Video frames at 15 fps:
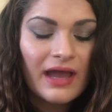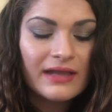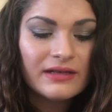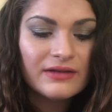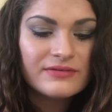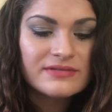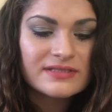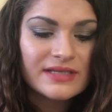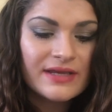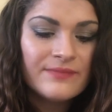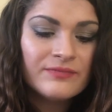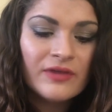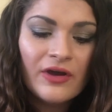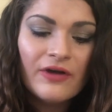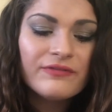and
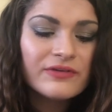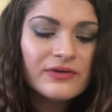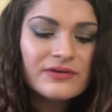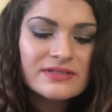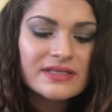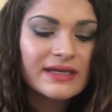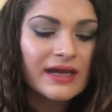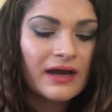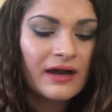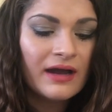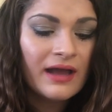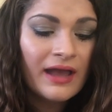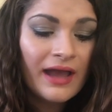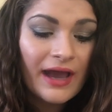Lucy?" "Of course they are.